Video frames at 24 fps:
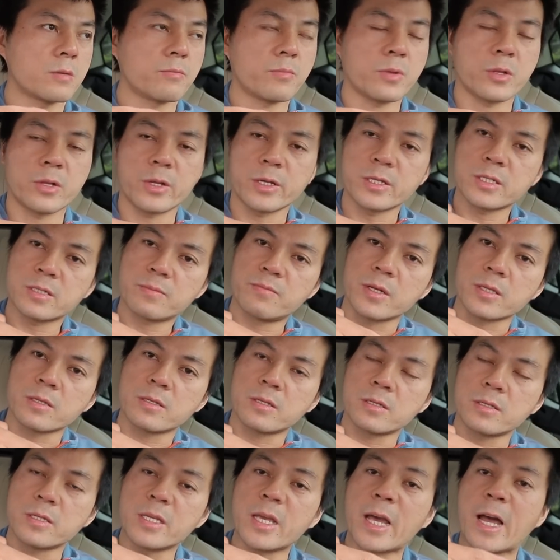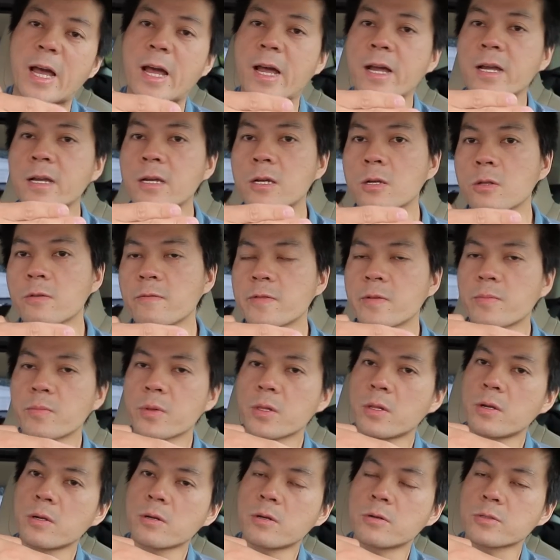placement, the angle of the
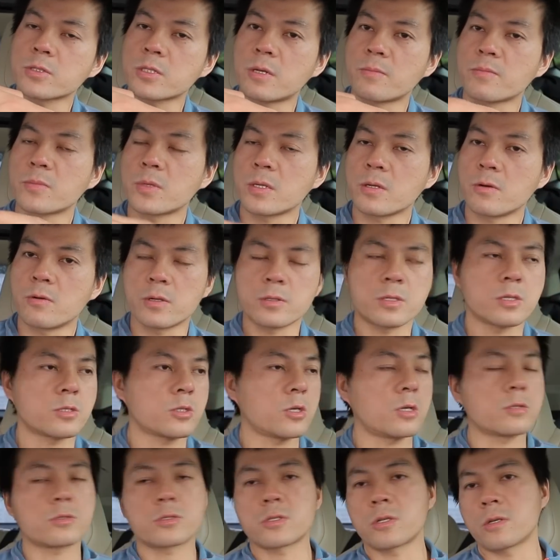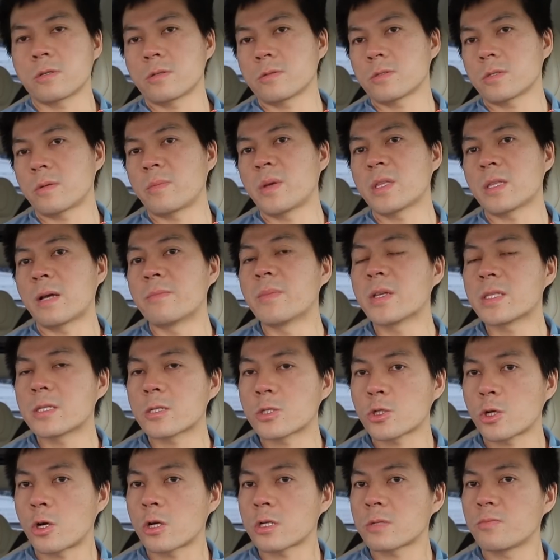plug or something, or the charge size, I meant the
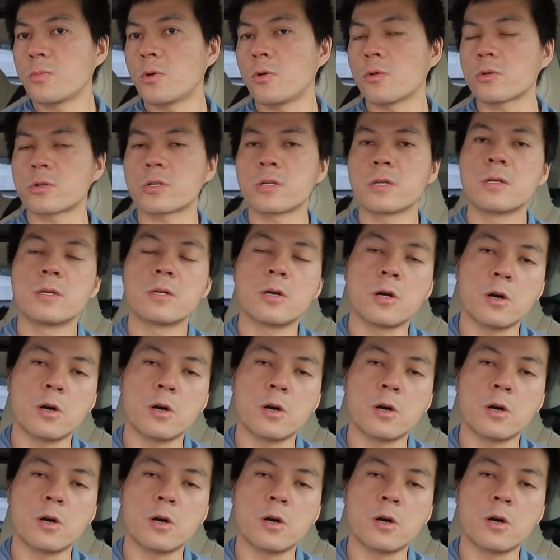charge port